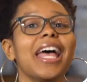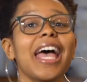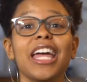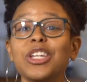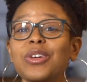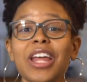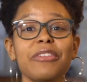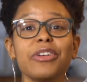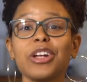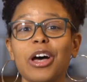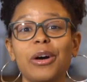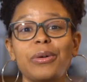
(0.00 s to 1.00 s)
And you
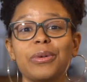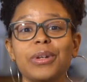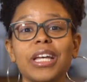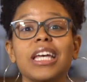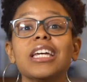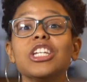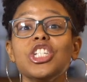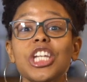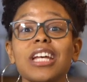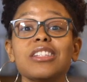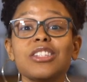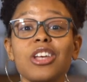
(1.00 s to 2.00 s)
never know.
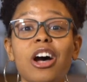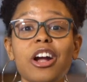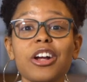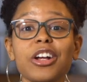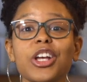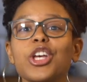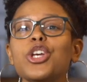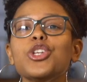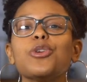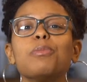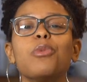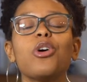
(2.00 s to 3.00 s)
Chances are,
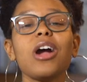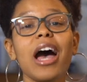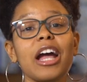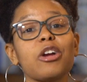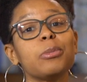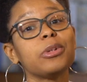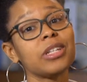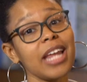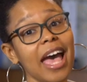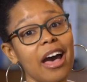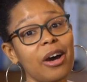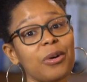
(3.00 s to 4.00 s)
you're more hireable
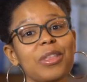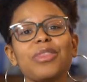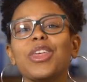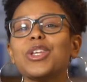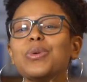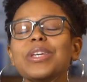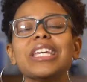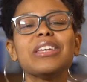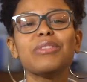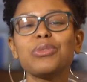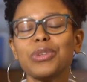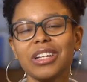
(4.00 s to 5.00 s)
now than you
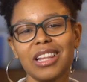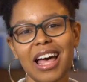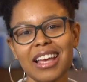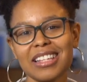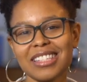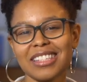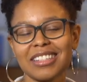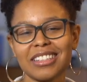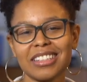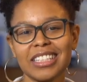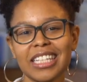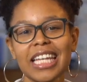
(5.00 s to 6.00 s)
even realize.
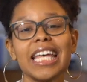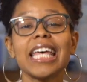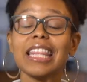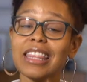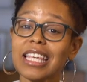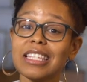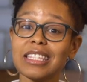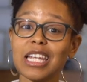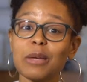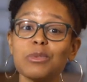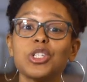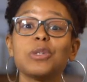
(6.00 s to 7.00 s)
These
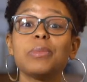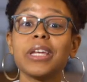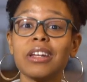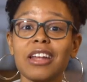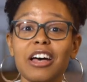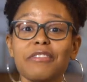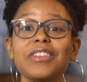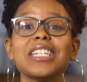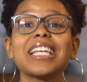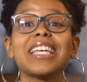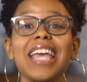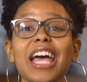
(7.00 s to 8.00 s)
steps should be enough
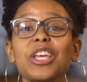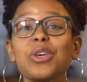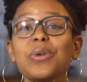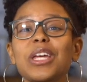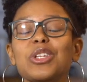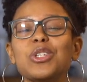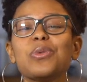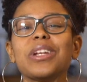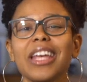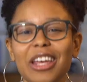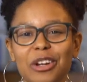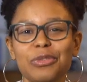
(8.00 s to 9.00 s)
to get you into
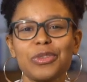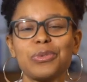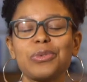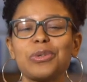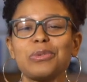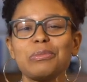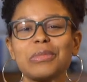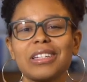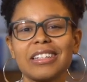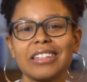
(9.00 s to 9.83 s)
an interview room.